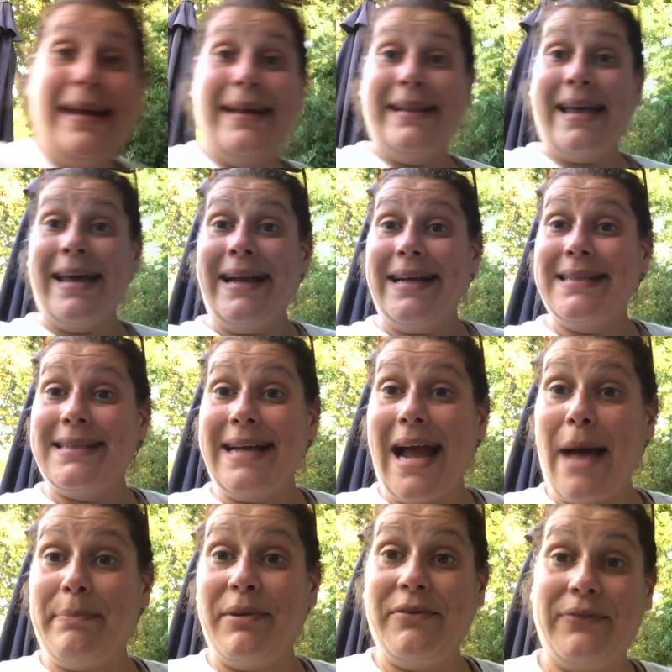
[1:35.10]
And that has to
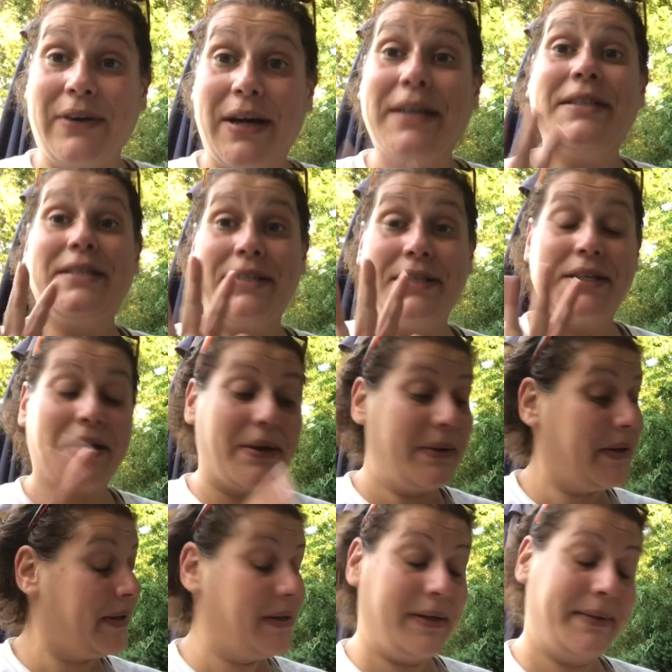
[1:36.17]
happen first. So
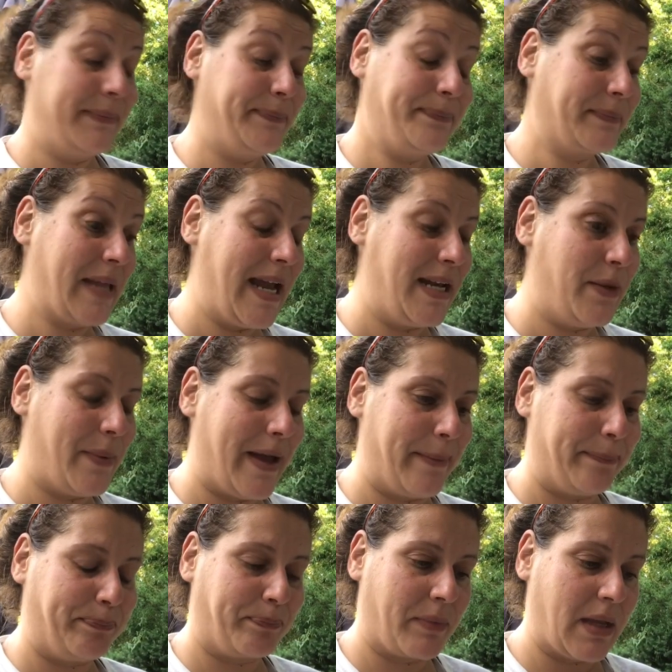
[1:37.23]
anyway,
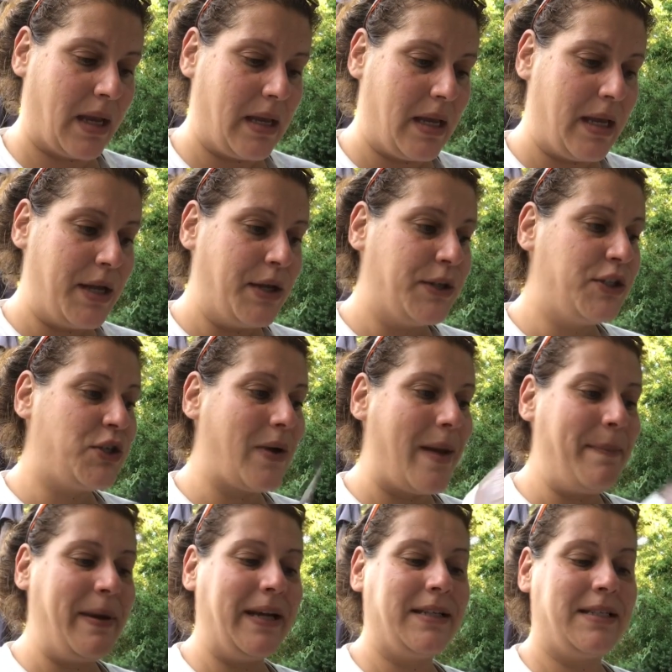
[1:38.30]
so
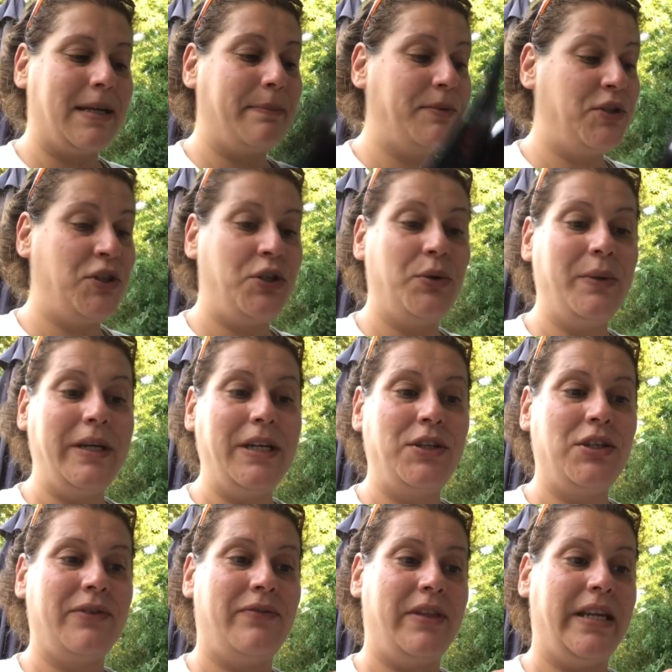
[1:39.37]
I picked up two
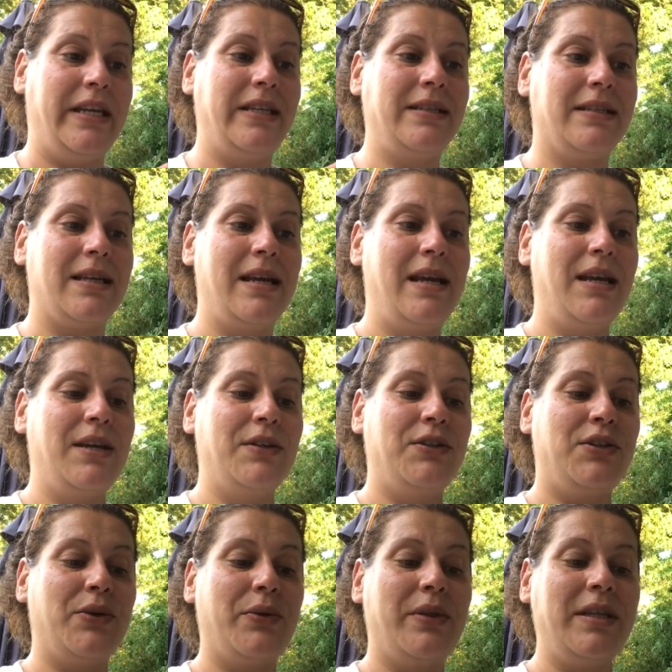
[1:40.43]
each of these.
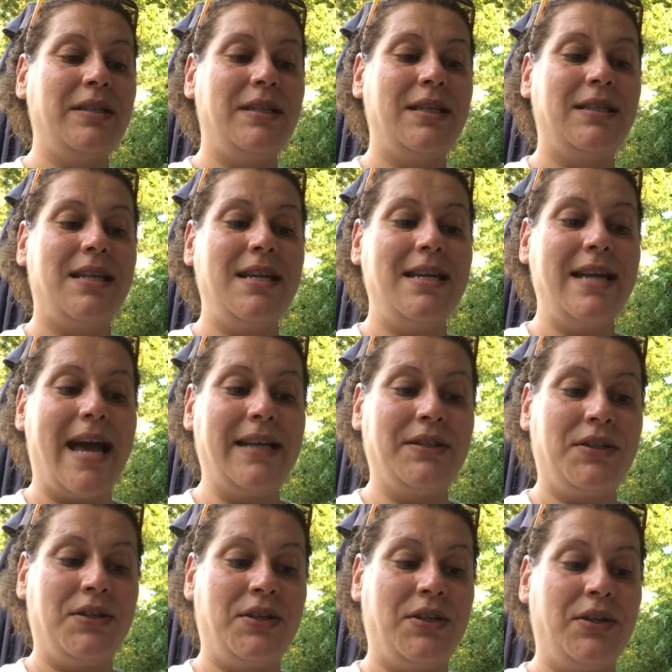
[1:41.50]
So this is the
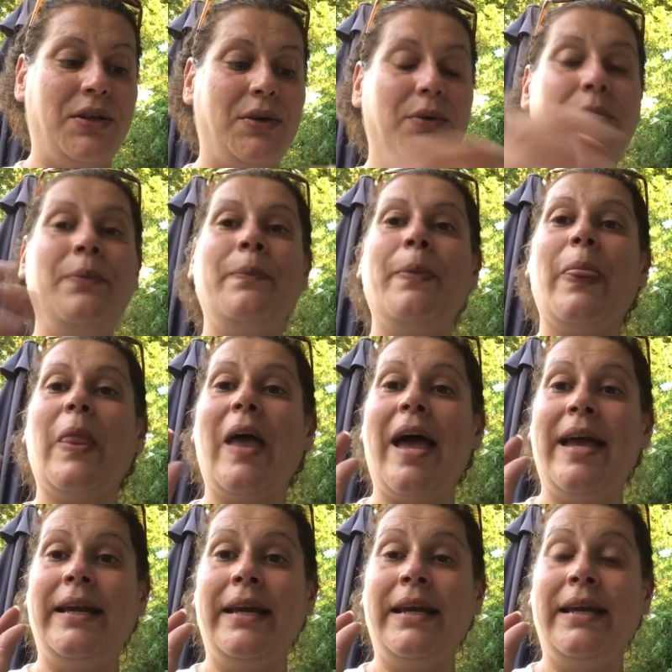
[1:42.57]
Yes To,
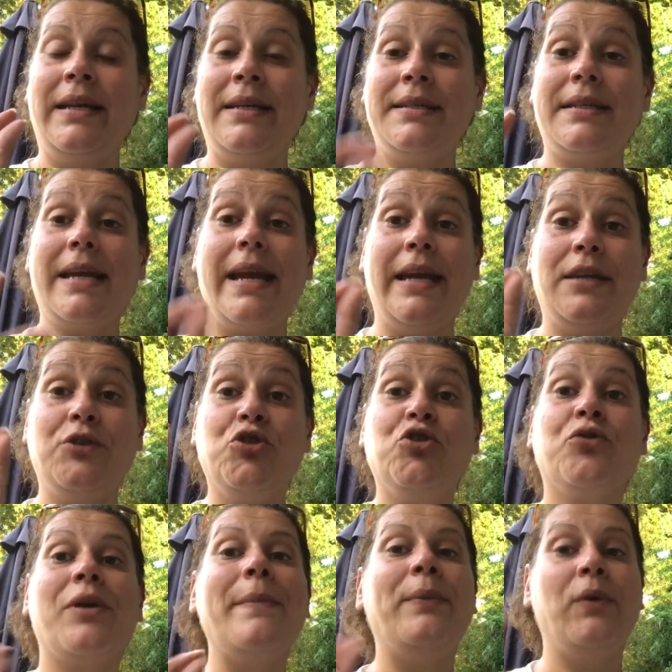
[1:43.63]
and it is a
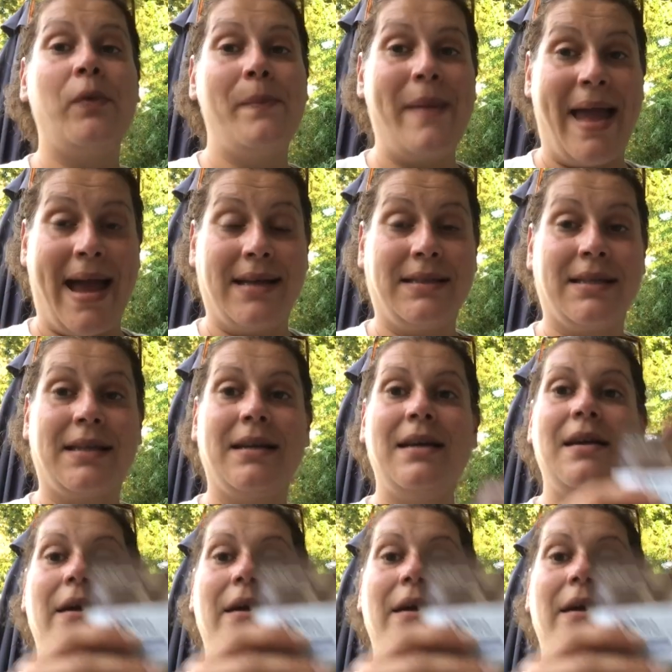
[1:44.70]
triple mask